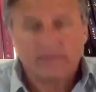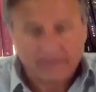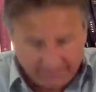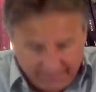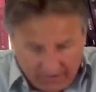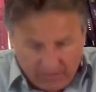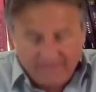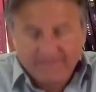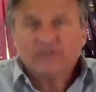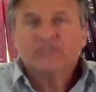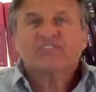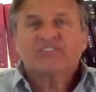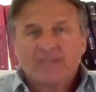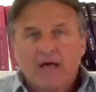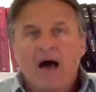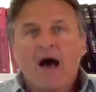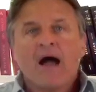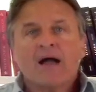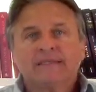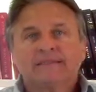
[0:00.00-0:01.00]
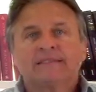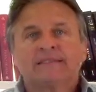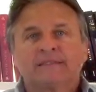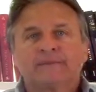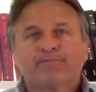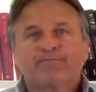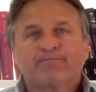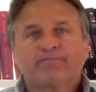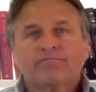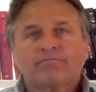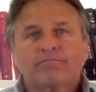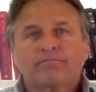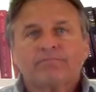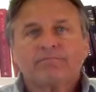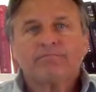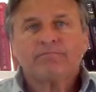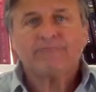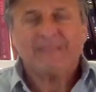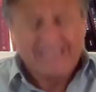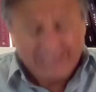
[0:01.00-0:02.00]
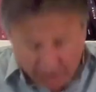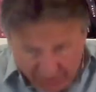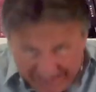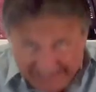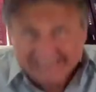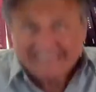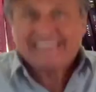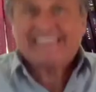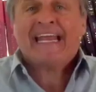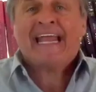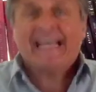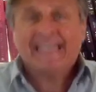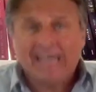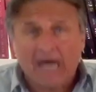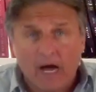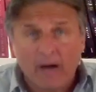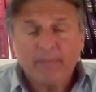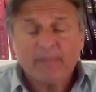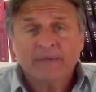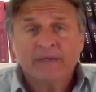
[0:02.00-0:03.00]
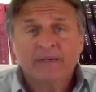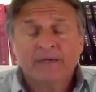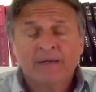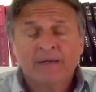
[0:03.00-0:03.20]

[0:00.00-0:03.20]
There in the stocks, he couldn't stand up.